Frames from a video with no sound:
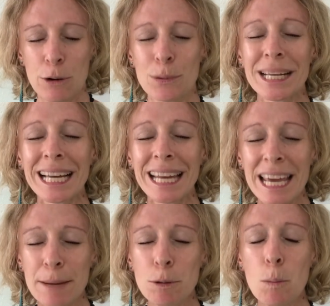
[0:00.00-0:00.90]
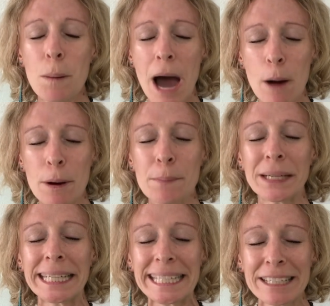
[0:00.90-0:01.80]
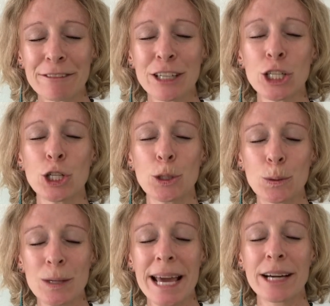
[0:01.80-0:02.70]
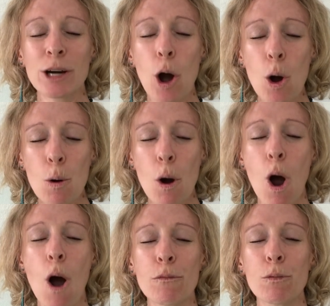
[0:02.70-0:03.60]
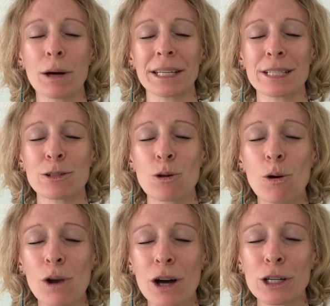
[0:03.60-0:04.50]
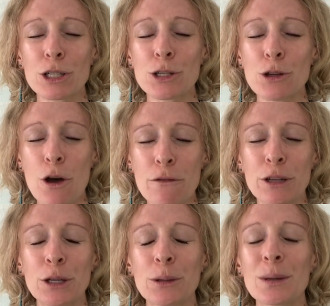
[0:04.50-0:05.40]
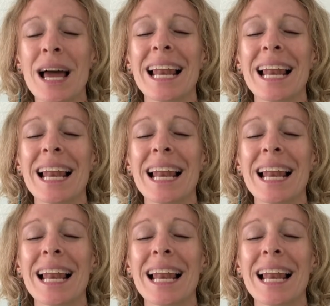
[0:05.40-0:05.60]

Reclaim your power, believe in you, let go of what is no longer serving you.